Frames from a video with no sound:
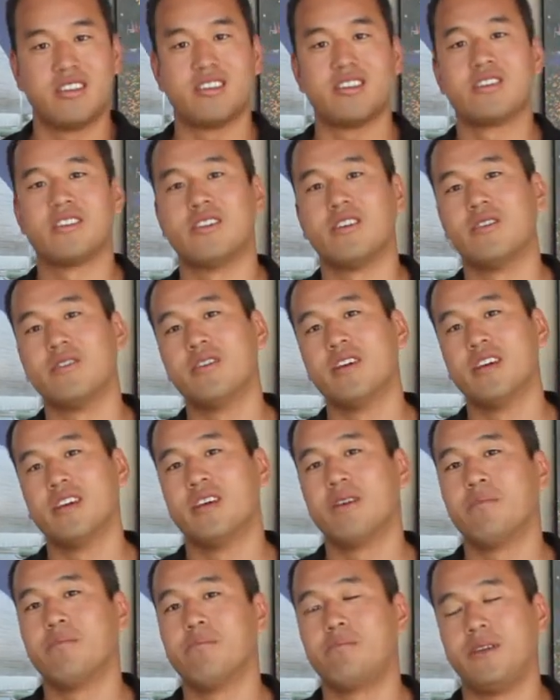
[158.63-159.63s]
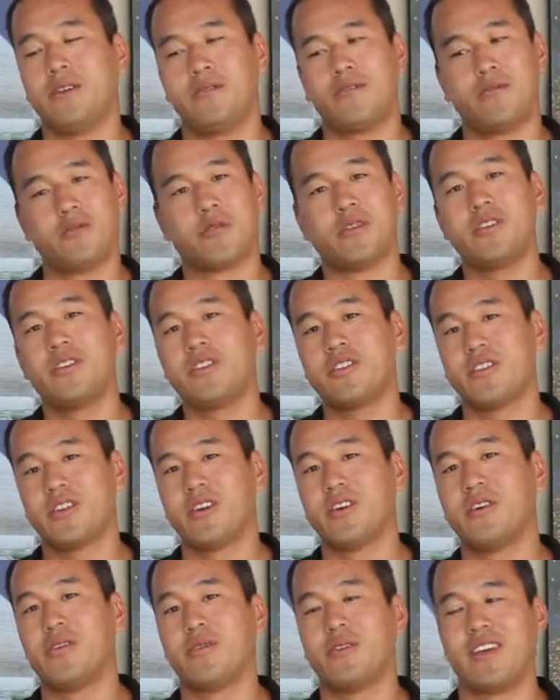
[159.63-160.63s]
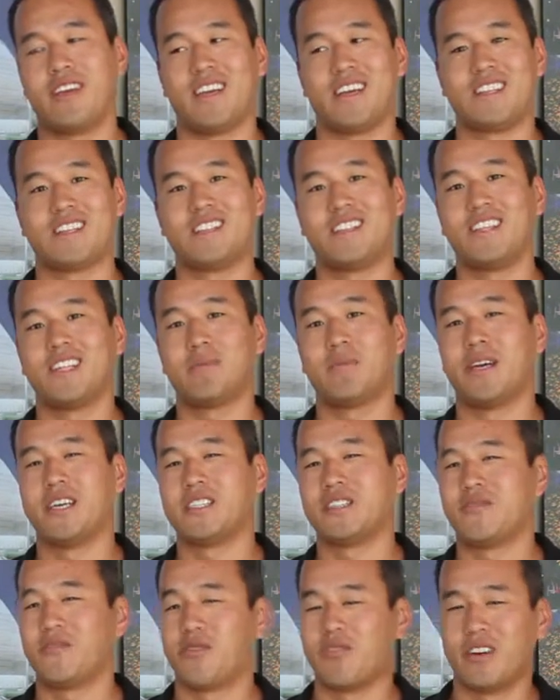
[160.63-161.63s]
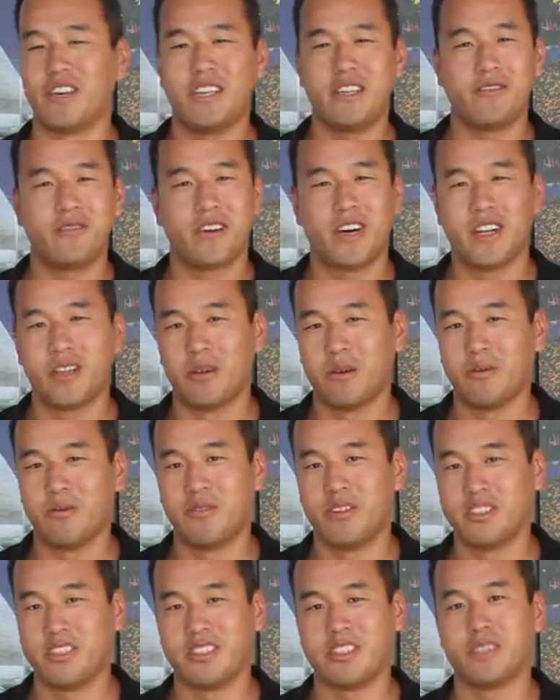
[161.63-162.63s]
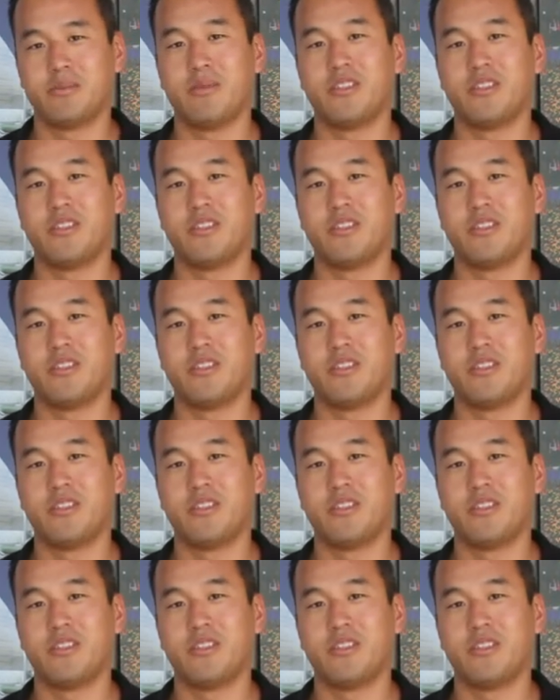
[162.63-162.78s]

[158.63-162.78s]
So before you go and see the patient for any follow-up visits,